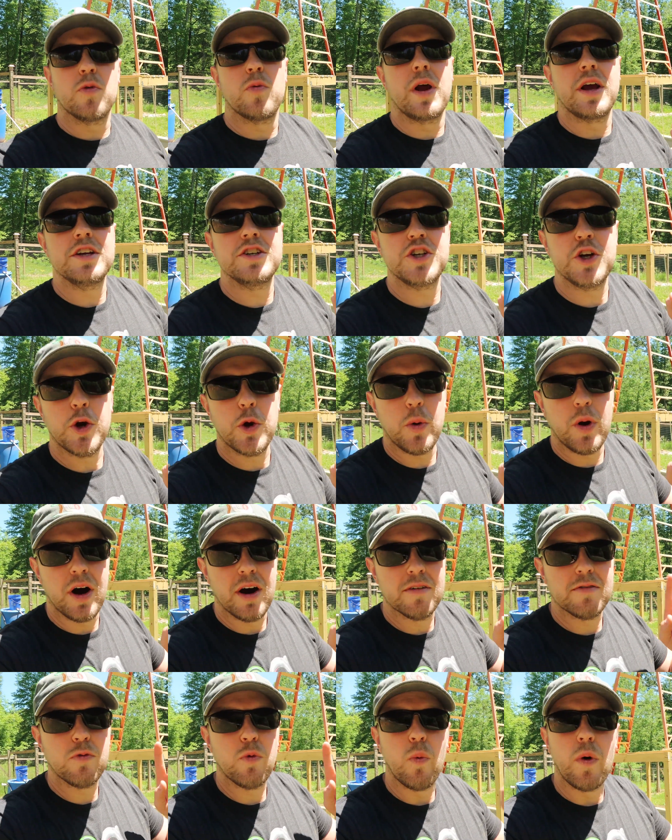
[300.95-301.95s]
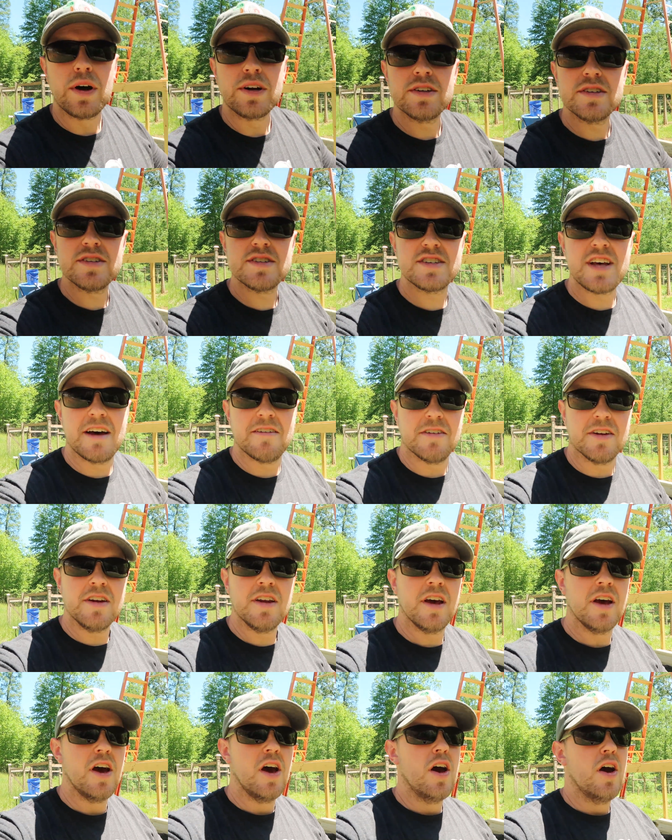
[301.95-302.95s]
a ratio of one to
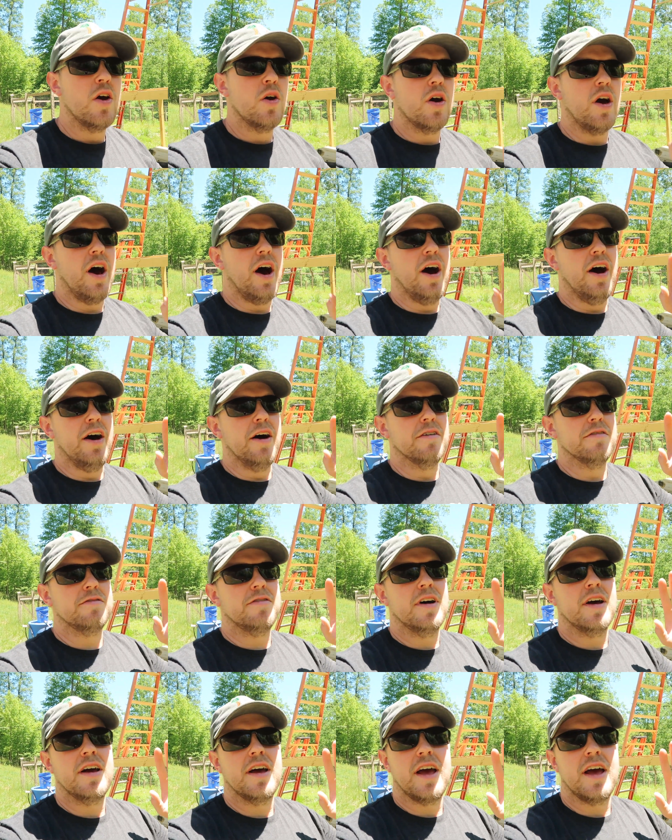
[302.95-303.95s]
seven of